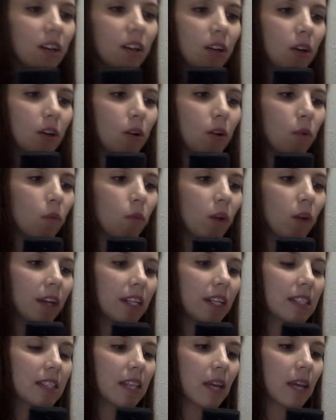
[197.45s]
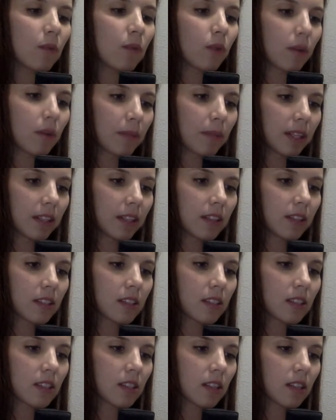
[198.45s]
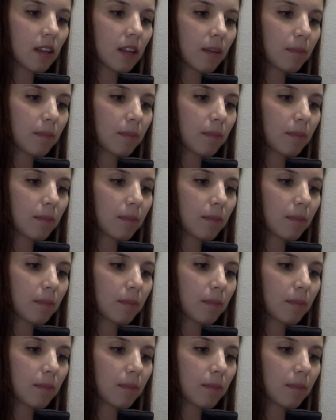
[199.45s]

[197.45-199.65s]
One A Day Woman's